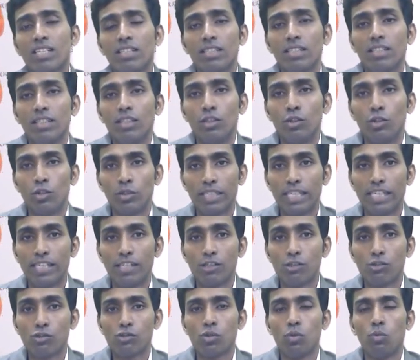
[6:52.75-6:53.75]
Okay.
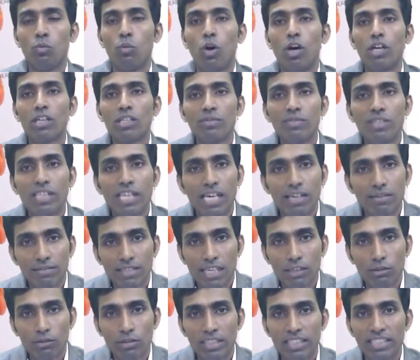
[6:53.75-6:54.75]
So what we have
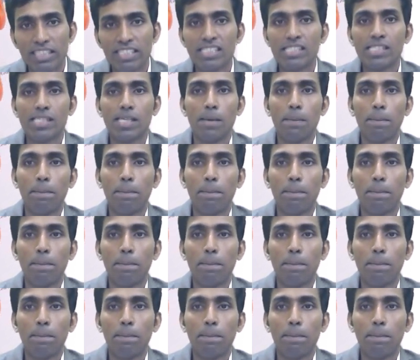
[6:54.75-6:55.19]
calculated is